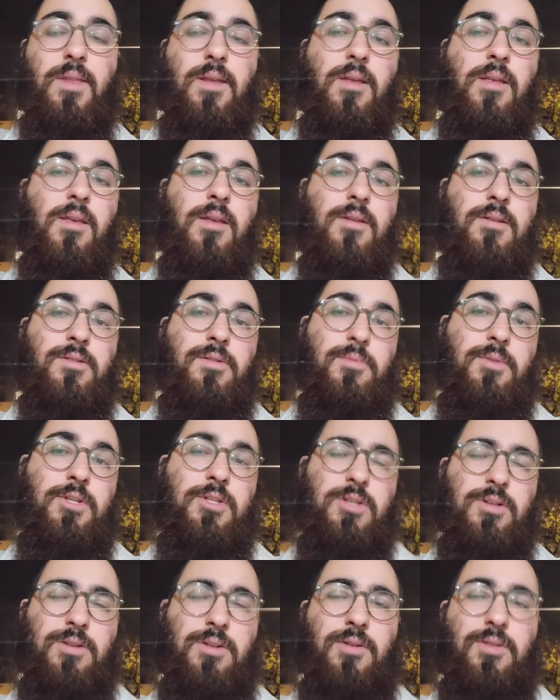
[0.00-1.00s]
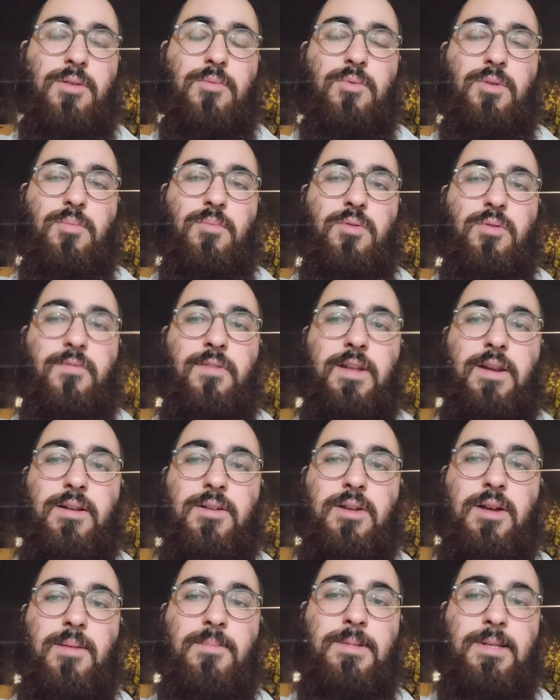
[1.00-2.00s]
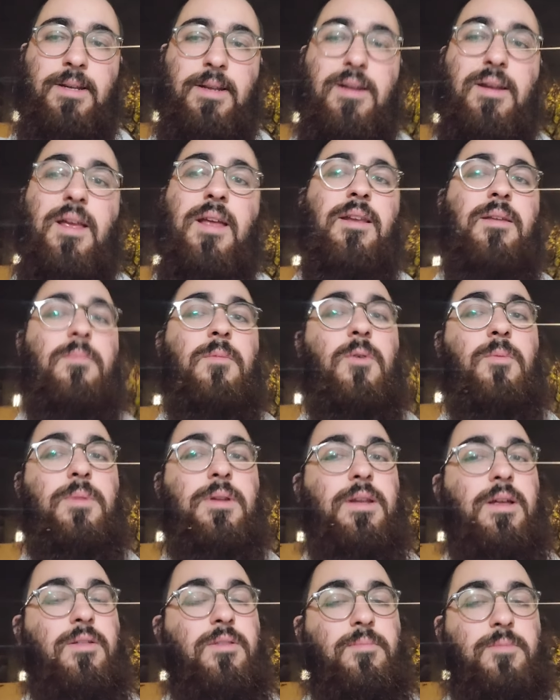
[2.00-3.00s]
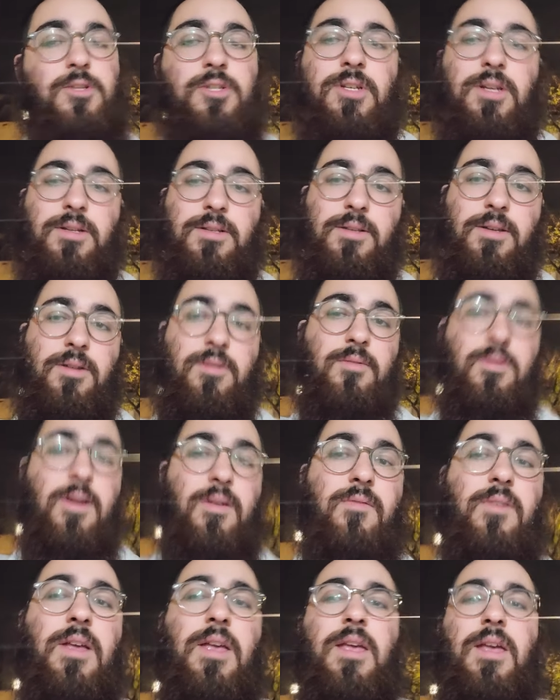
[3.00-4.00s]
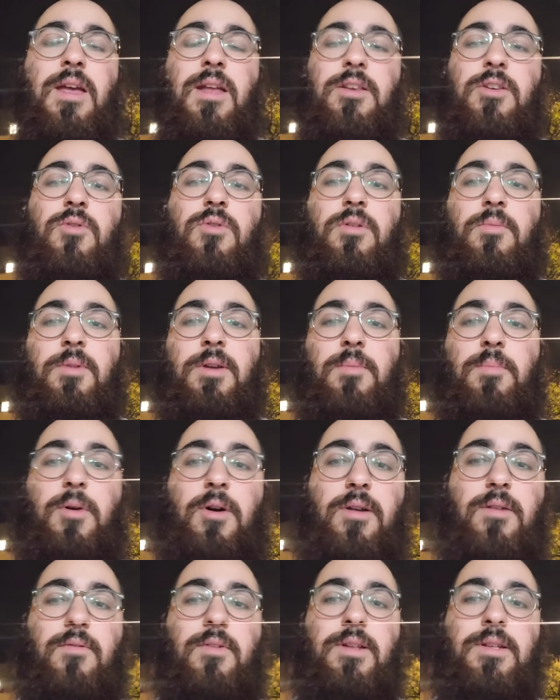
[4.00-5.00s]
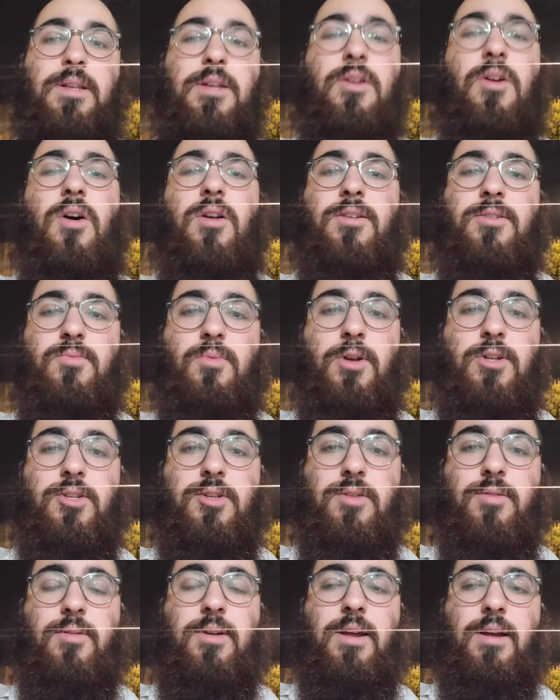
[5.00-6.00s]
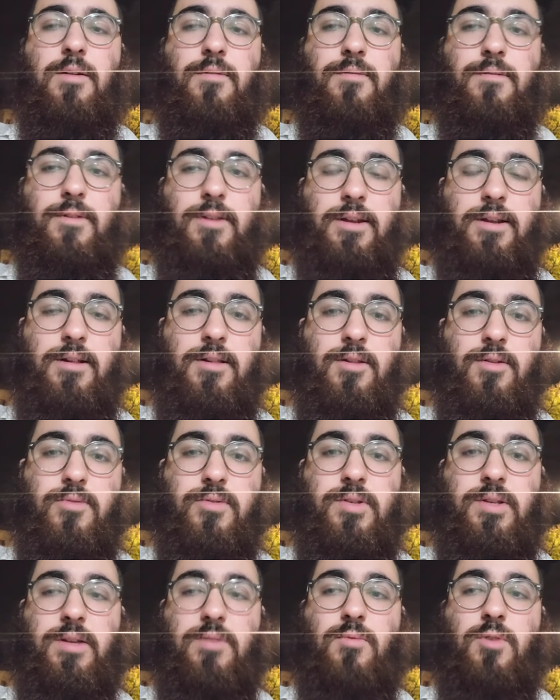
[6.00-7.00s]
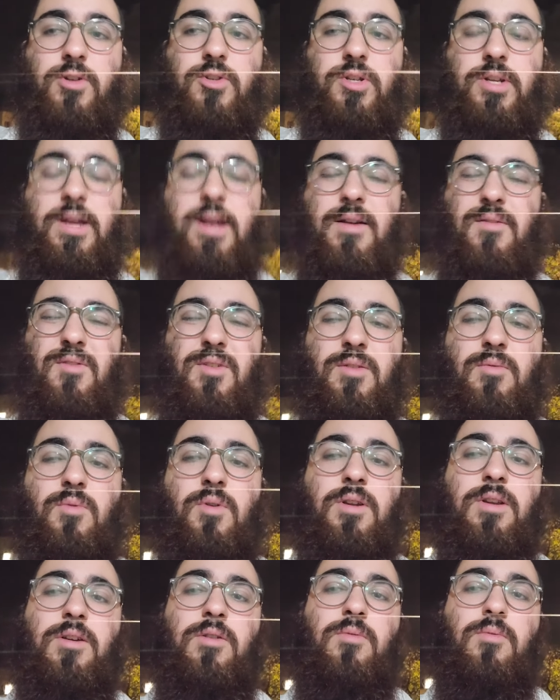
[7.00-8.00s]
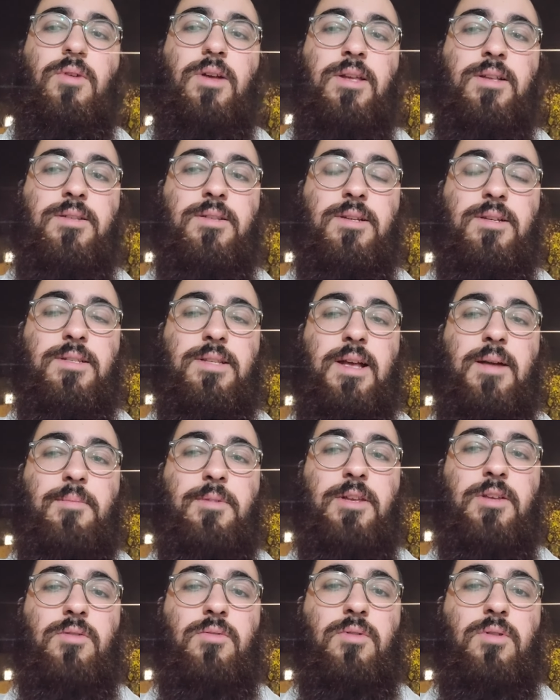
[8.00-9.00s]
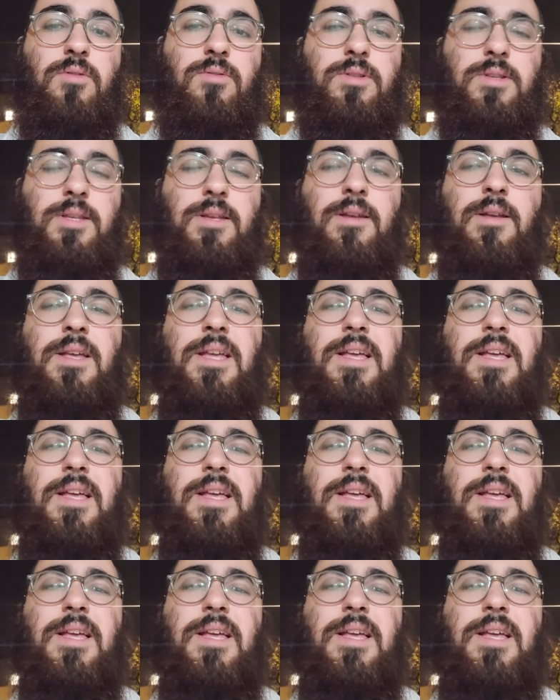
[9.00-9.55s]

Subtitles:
So we should know that we're in prophetic times, and at any moment now the Mashiach is going to arrive and you could be a part of it, and God is watching you carefully and closely and watching every one of your ways, examining you closely.